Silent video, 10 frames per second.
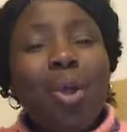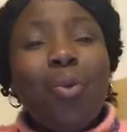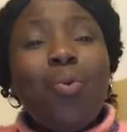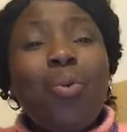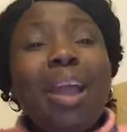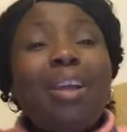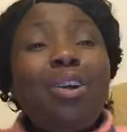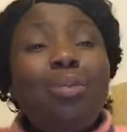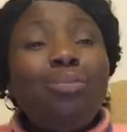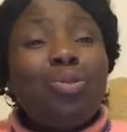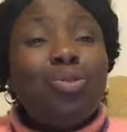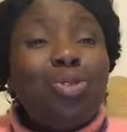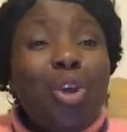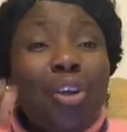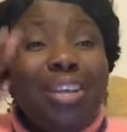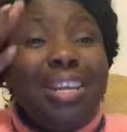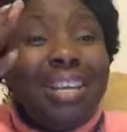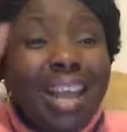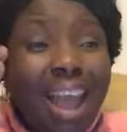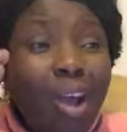Welcome to your
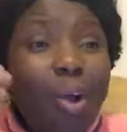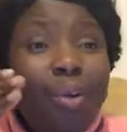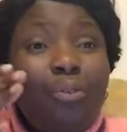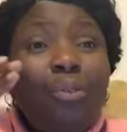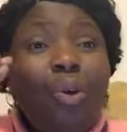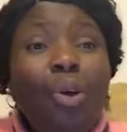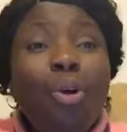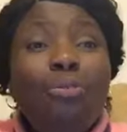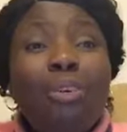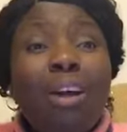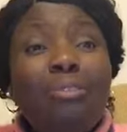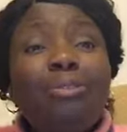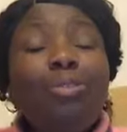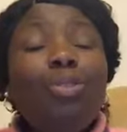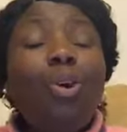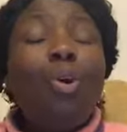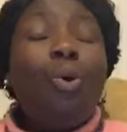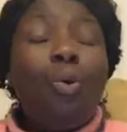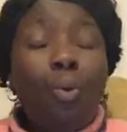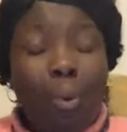year of
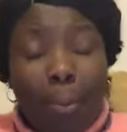overflow.